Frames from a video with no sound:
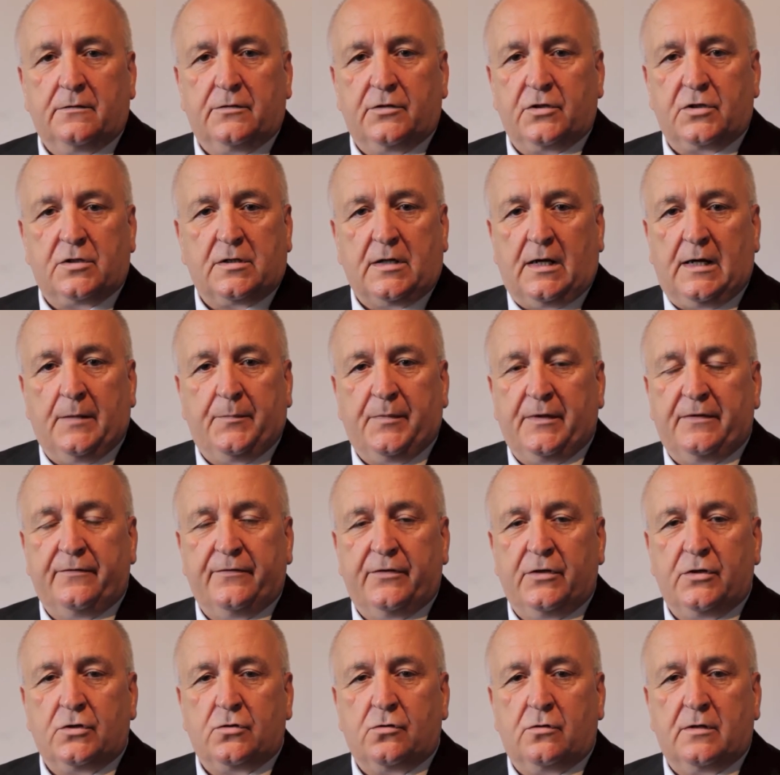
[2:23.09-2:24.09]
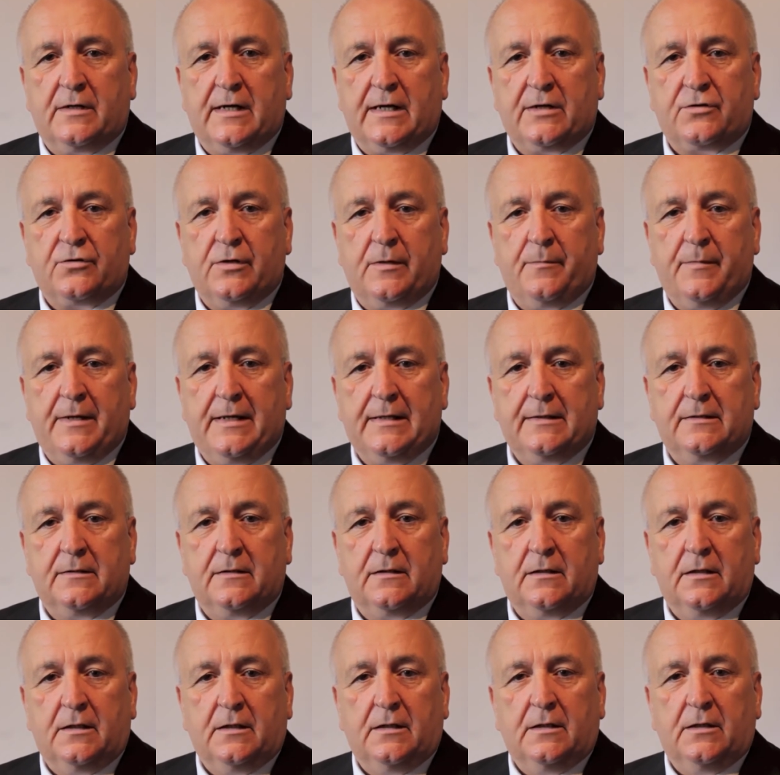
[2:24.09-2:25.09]
Just type in virtual gastric
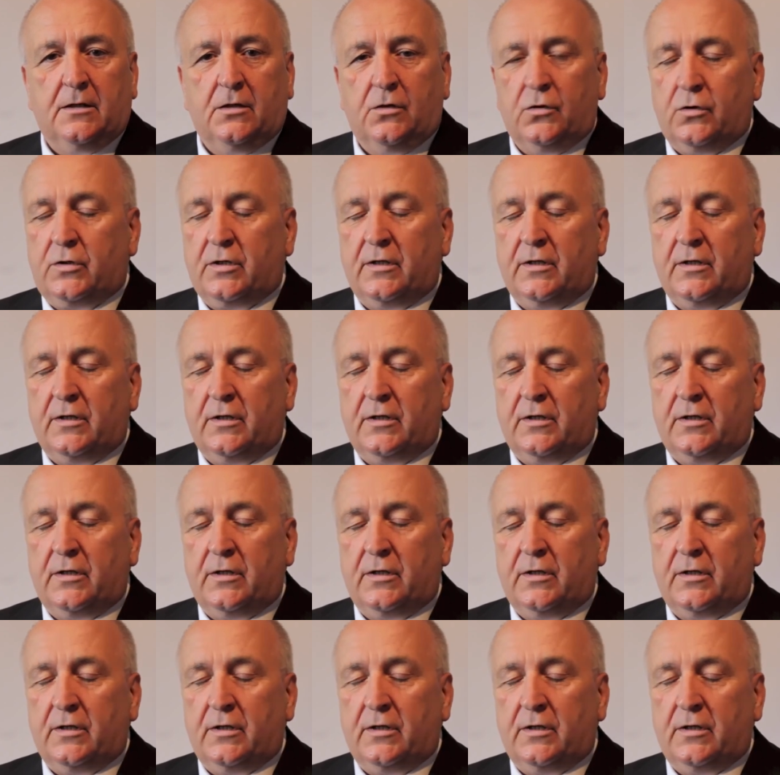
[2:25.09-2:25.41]
band.